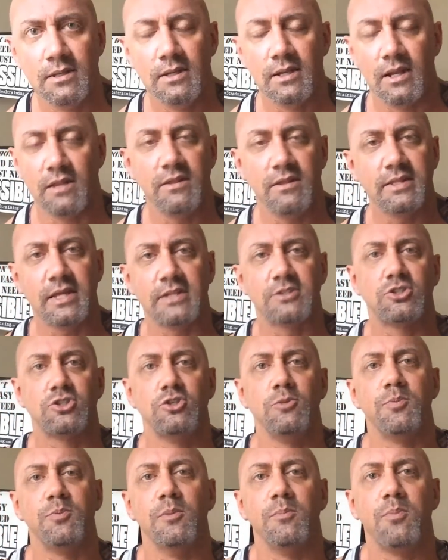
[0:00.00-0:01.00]
And I think that's
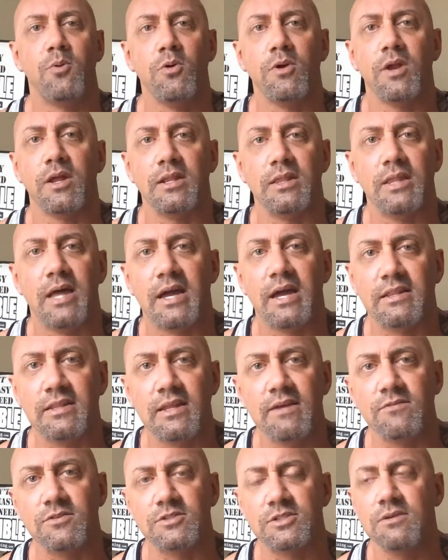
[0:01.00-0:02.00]
super important on a lot of
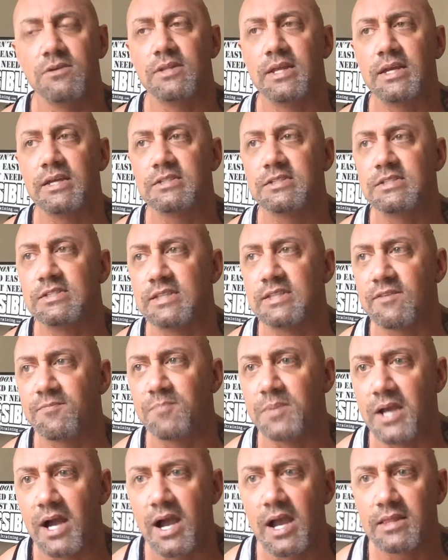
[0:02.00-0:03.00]
levels. There are legacies left
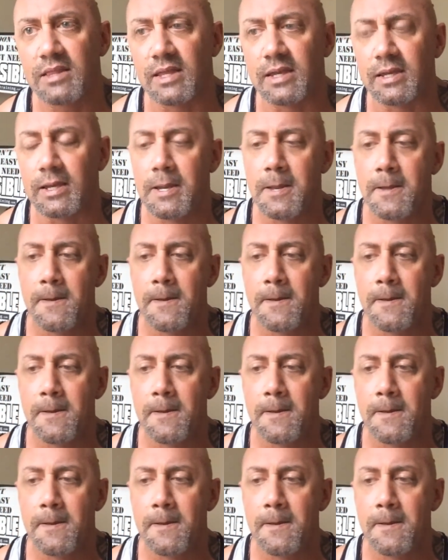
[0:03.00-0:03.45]
behind, one